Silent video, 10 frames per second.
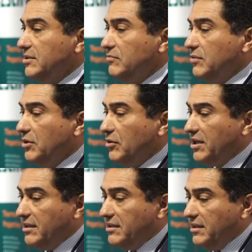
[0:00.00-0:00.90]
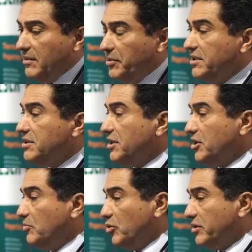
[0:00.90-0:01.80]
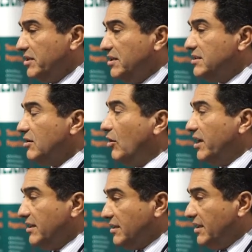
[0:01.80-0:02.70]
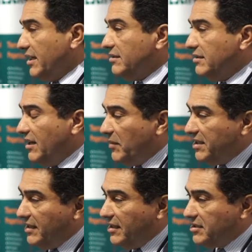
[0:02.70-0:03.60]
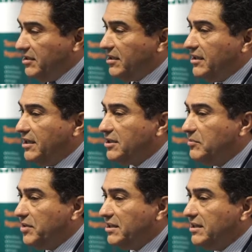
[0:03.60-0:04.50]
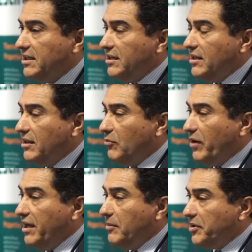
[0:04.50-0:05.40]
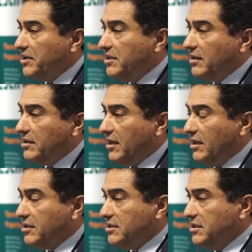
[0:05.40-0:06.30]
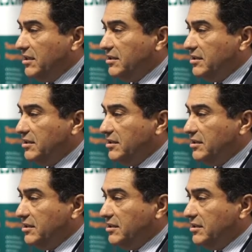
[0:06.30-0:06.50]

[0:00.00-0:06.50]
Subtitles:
when you look at printed circuit board, it's all interconnected. You have multi-layers interconnected, but the way printed electronics is done